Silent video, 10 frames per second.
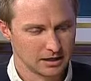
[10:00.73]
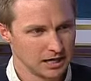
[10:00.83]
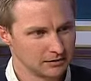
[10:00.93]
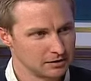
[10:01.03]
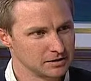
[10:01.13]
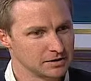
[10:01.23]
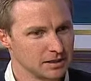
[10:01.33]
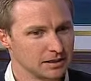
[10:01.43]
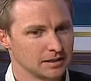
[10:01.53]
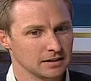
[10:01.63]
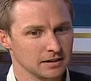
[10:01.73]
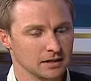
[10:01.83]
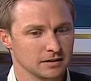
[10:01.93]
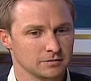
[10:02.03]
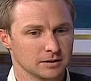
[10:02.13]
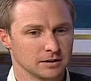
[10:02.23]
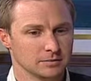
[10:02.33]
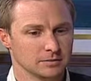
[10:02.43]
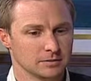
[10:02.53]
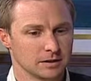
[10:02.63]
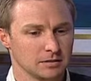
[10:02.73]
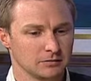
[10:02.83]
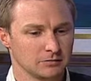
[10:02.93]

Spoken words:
lot of insight and a lot of